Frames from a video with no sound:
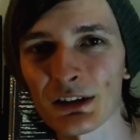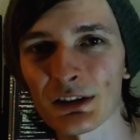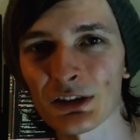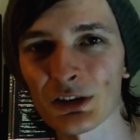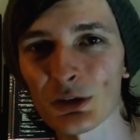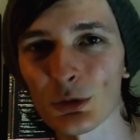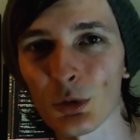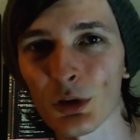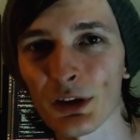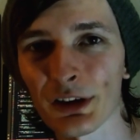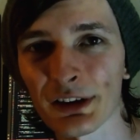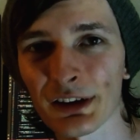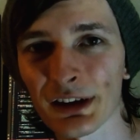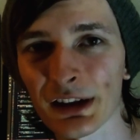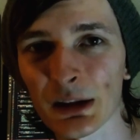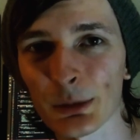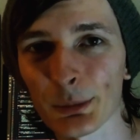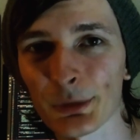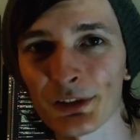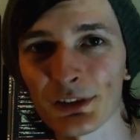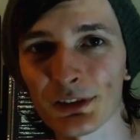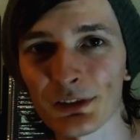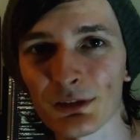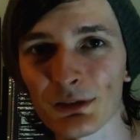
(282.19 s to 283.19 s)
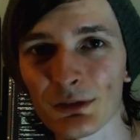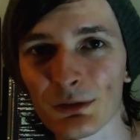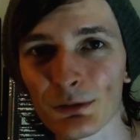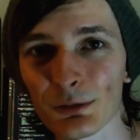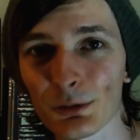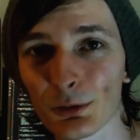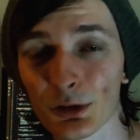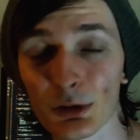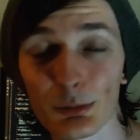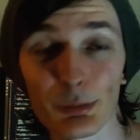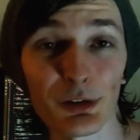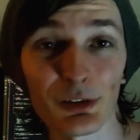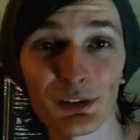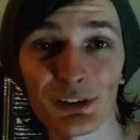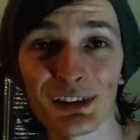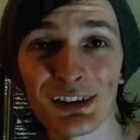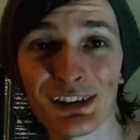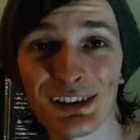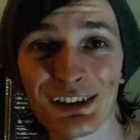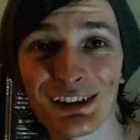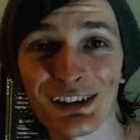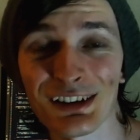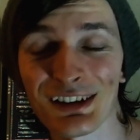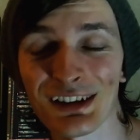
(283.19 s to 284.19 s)
UI element for a button
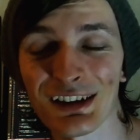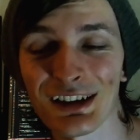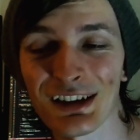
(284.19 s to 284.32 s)
here.